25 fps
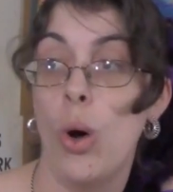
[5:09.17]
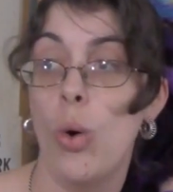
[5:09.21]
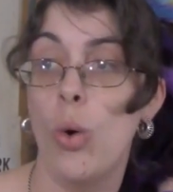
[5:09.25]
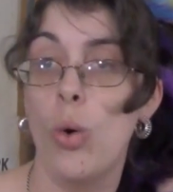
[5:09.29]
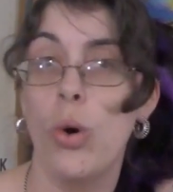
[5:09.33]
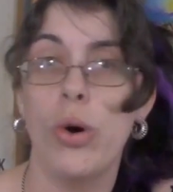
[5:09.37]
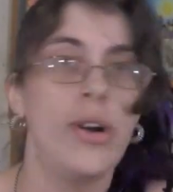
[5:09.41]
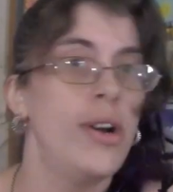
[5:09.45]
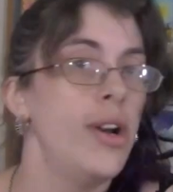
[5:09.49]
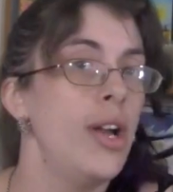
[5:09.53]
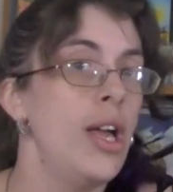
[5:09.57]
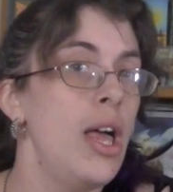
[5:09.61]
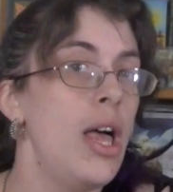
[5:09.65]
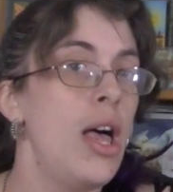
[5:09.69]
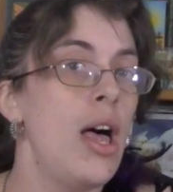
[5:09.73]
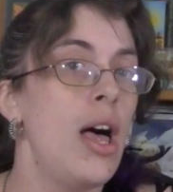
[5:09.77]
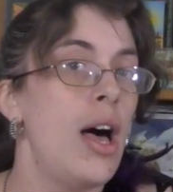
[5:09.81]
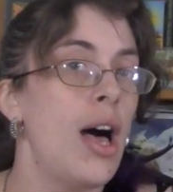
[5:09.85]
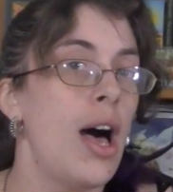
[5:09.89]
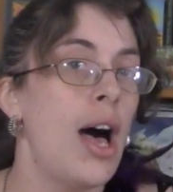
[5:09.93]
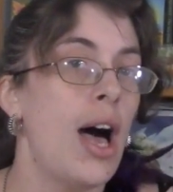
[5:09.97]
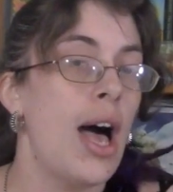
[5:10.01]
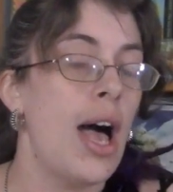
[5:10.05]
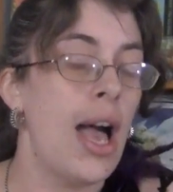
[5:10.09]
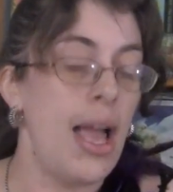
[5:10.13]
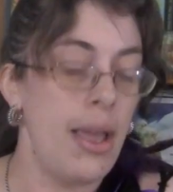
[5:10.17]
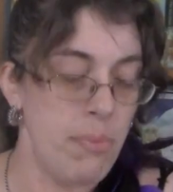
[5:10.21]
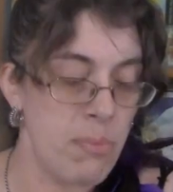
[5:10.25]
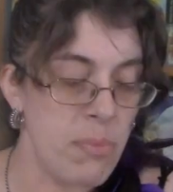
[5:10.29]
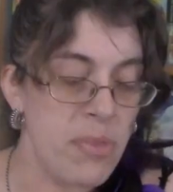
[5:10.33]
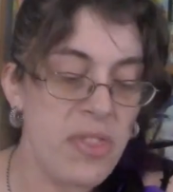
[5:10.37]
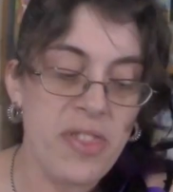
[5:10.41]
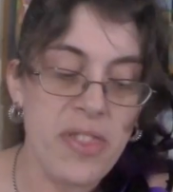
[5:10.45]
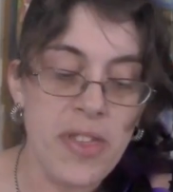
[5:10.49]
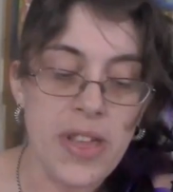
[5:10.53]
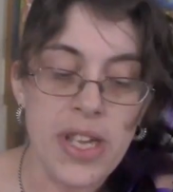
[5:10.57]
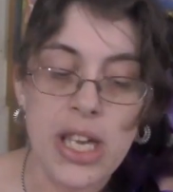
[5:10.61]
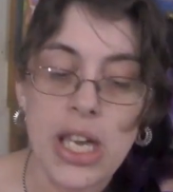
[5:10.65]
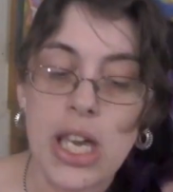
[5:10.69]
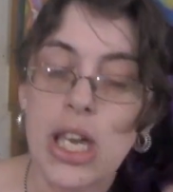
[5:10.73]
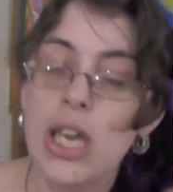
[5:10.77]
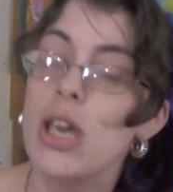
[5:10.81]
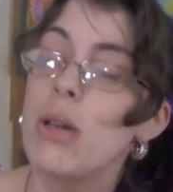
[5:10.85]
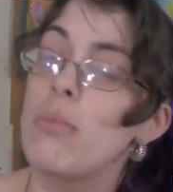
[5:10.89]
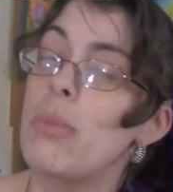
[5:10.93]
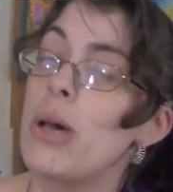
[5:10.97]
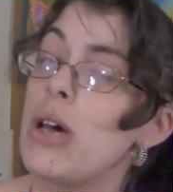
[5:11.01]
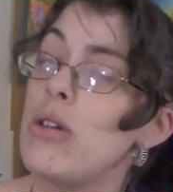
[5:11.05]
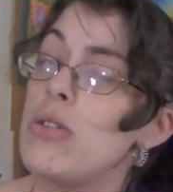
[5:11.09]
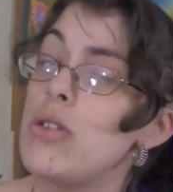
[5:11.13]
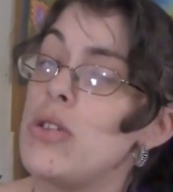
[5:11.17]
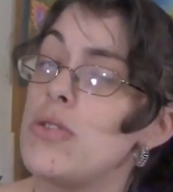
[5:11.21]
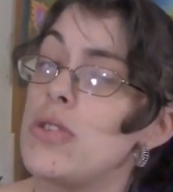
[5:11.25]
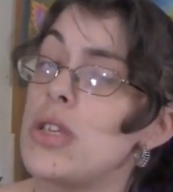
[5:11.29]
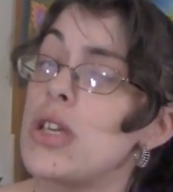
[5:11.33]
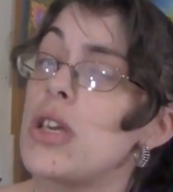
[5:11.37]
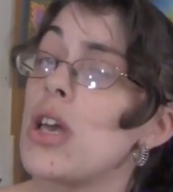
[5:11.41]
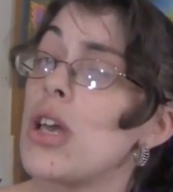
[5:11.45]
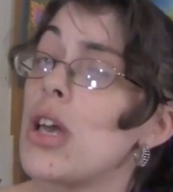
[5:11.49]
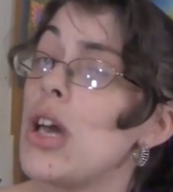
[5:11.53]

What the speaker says: or I'm thinking about using